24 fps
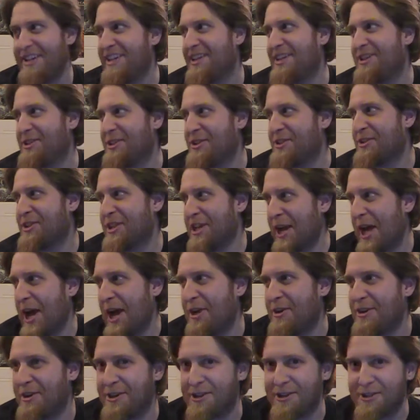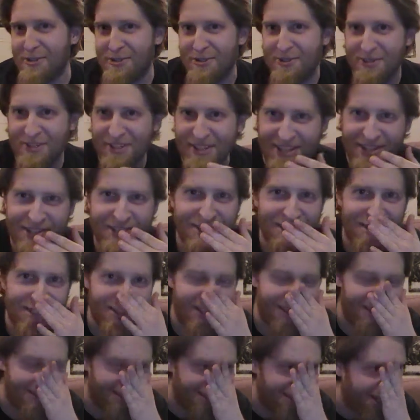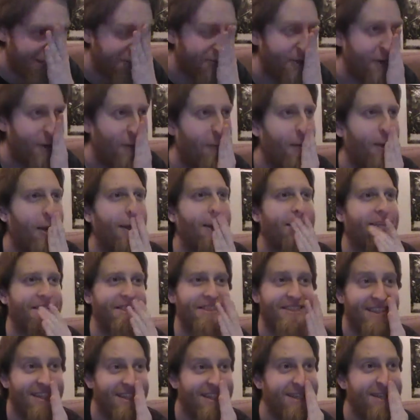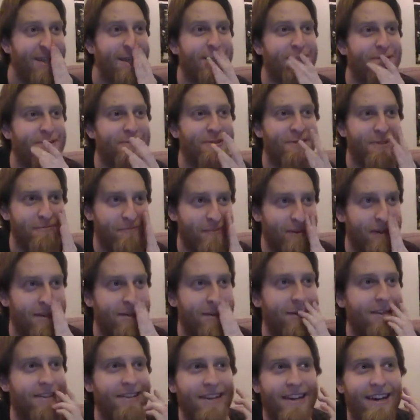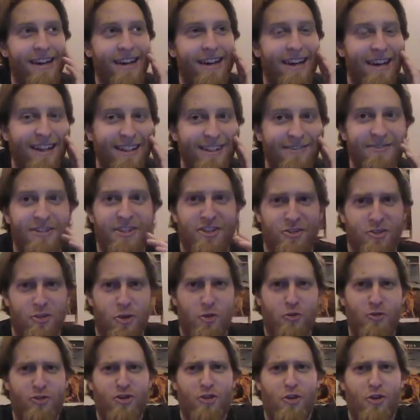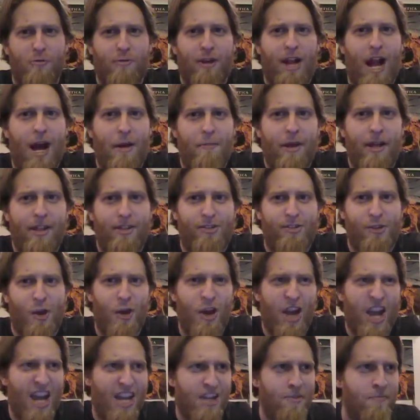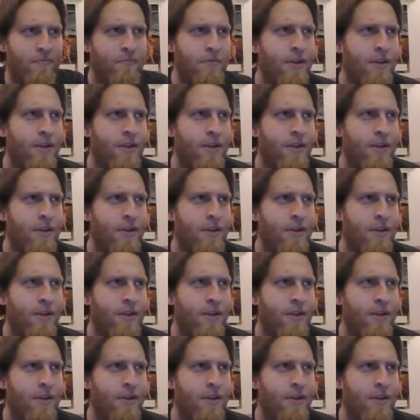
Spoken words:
Clearly not hers. She's snickering away like, you're gonna get torn apart online. YouTube comments, go ahead.